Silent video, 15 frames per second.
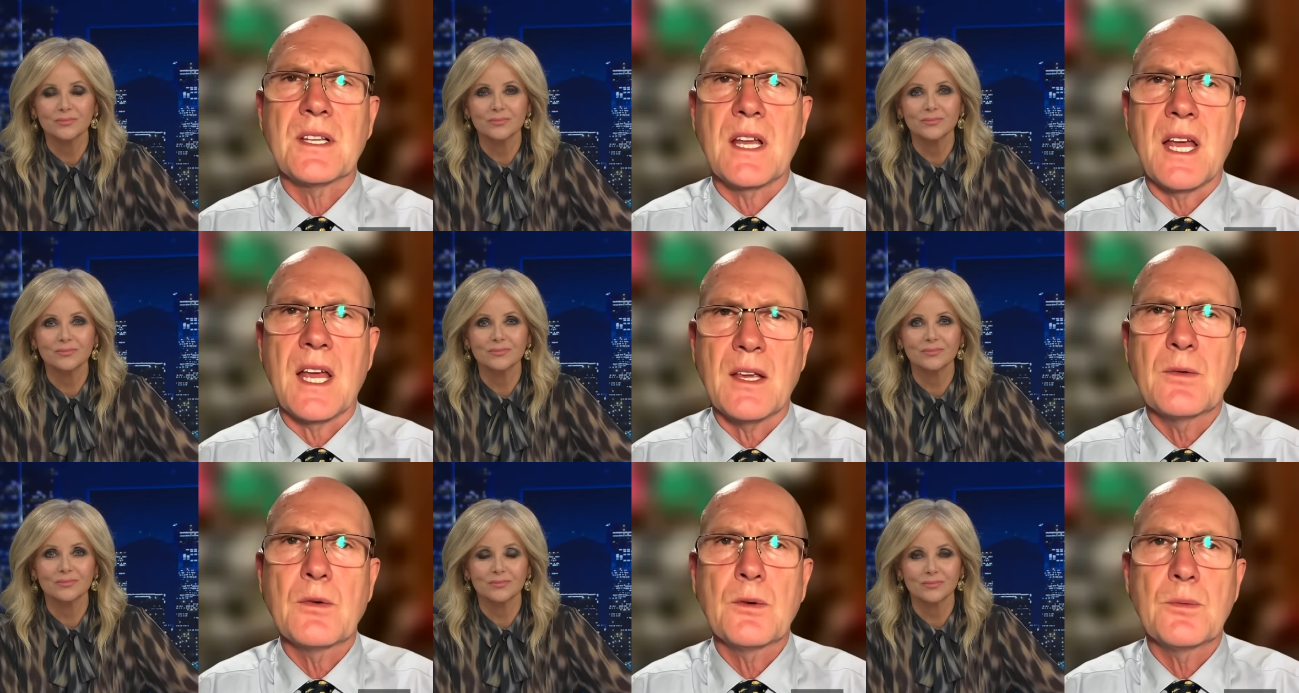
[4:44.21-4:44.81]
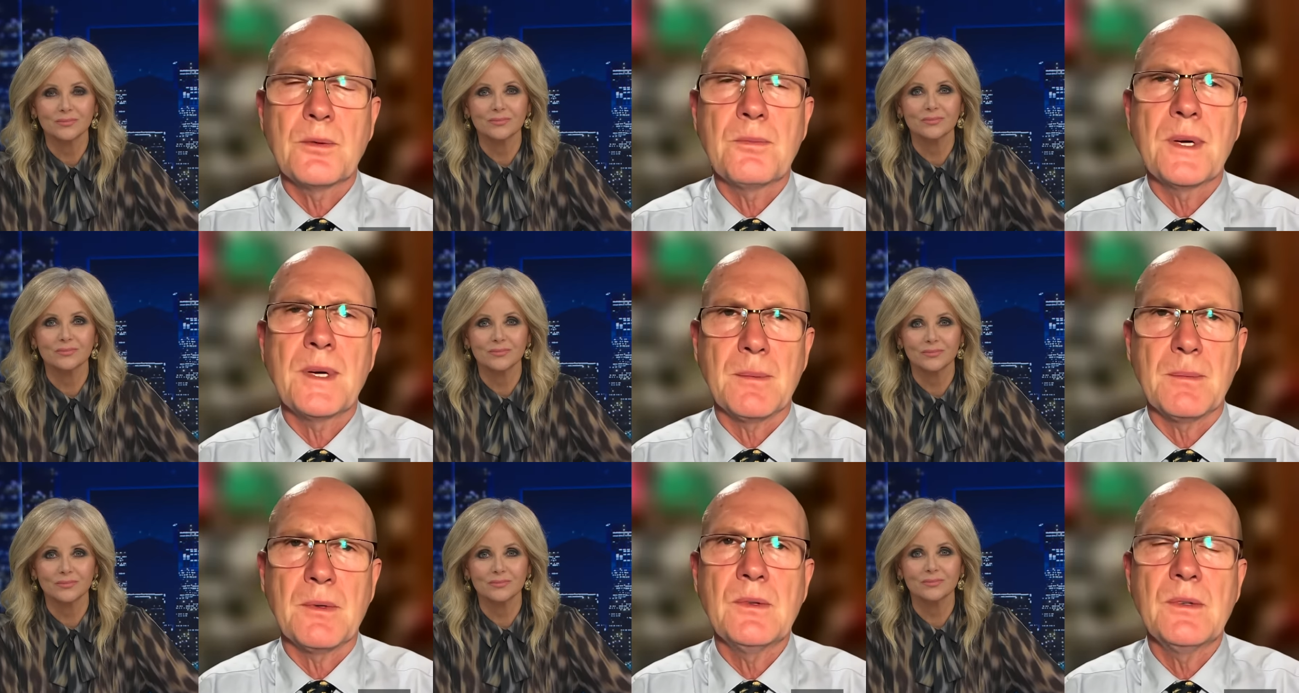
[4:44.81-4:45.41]
Speaker 1: a group of
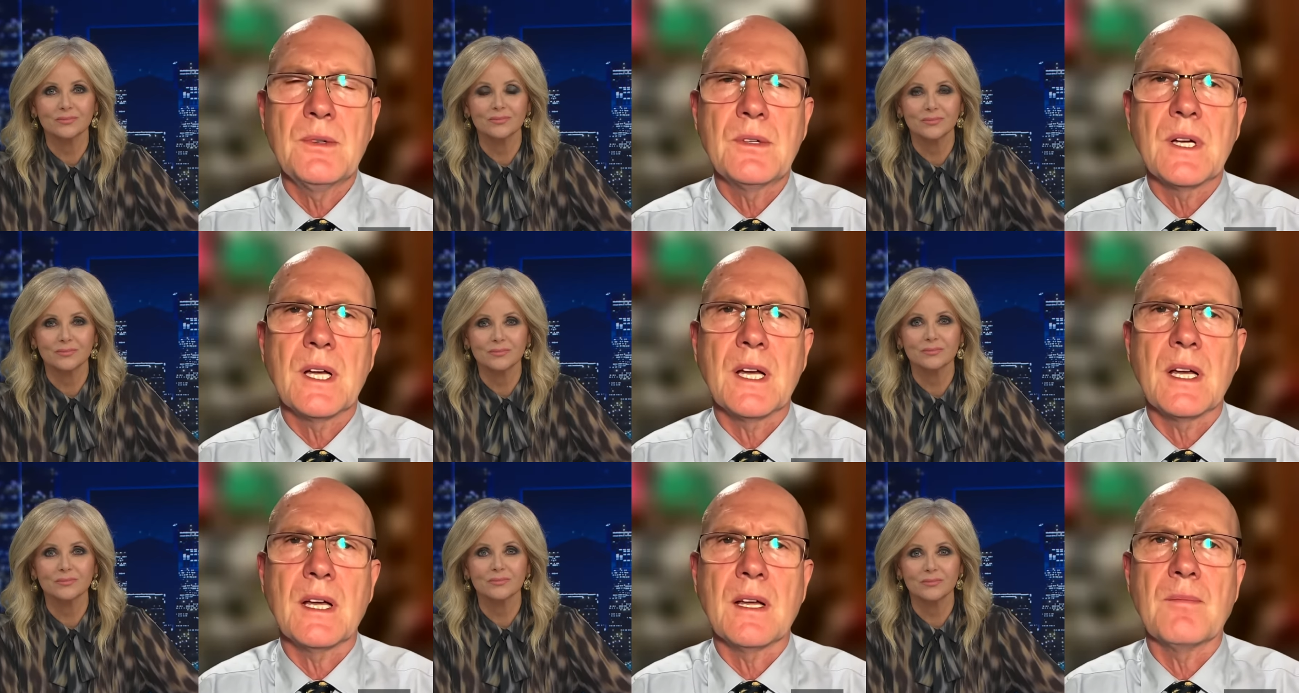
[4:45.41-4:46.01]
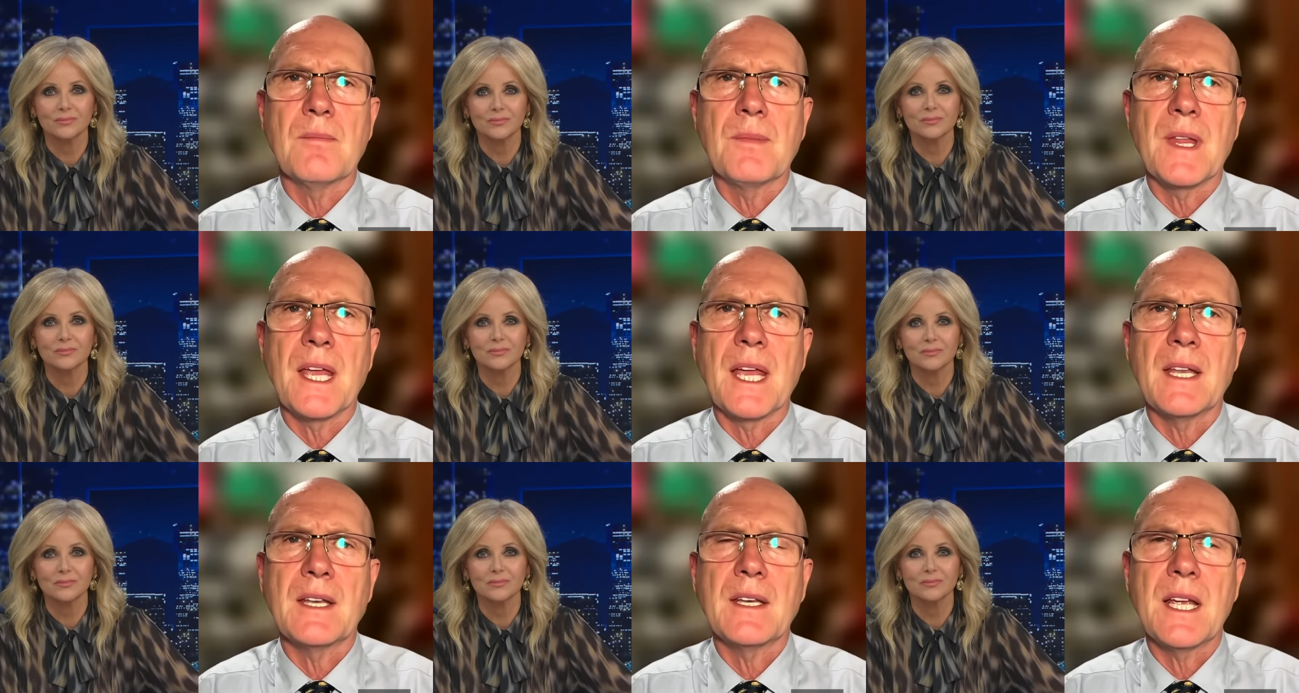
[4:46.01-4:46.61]
people, um,
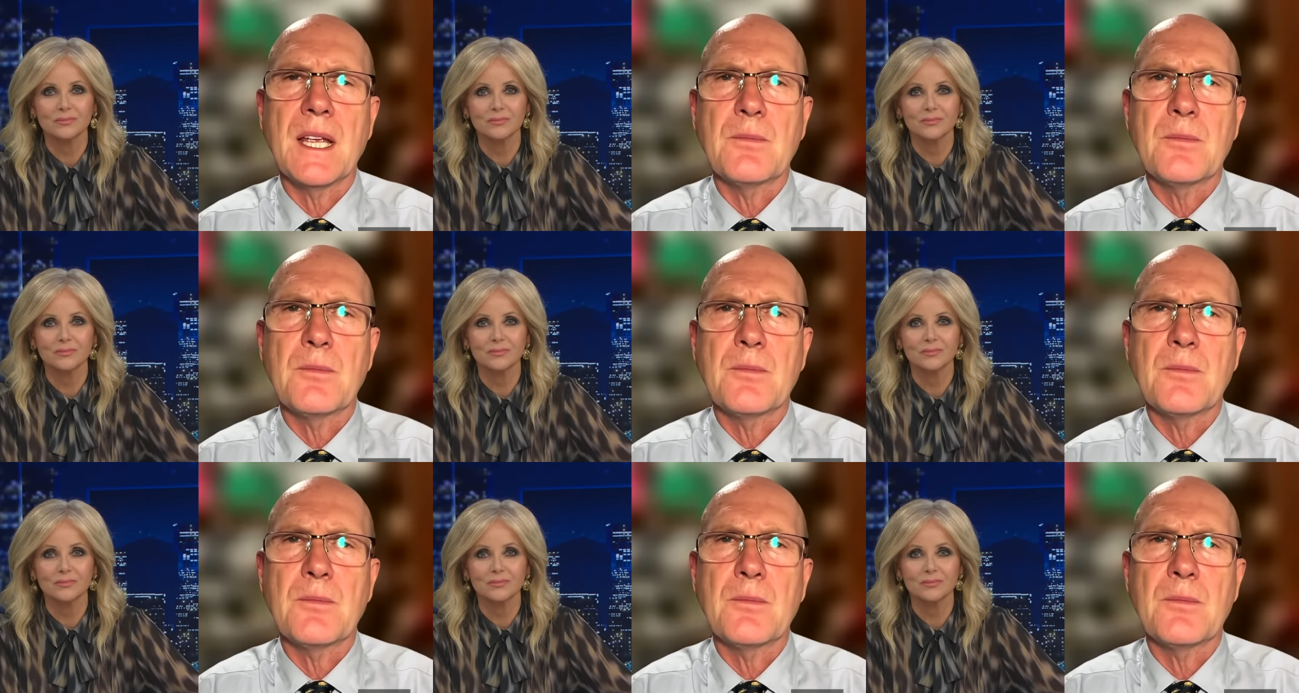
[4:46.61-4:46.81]
and and